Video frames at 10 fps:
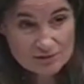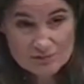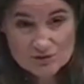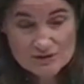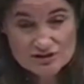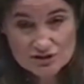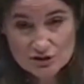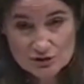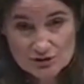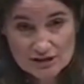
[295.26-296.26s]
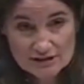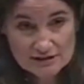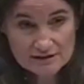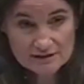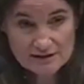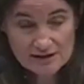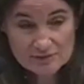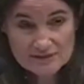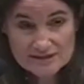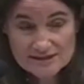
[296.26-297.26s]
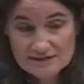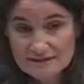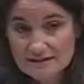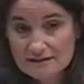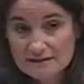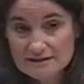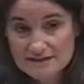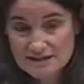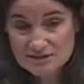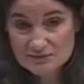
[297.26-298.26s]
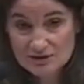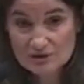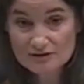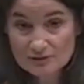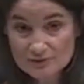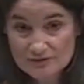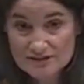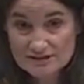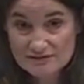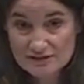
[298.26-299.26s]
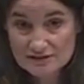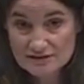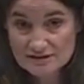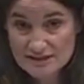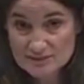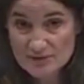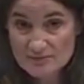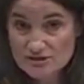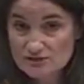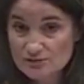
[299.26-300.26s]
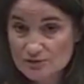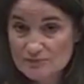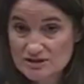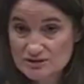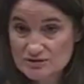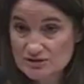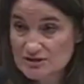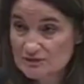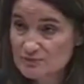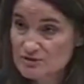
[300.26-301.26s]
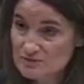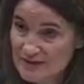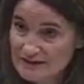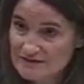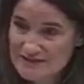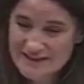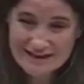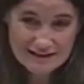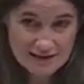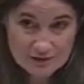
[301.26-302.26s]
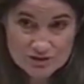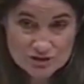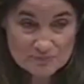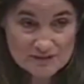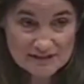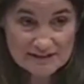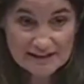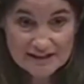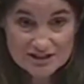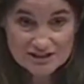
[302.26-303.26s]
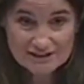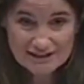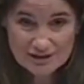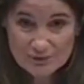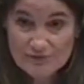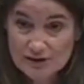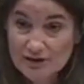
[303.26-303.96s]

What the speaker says: between the security elements and the their equivalent of the State Departments and foreign ministries. There are different perspectives. Congress should be engaging with their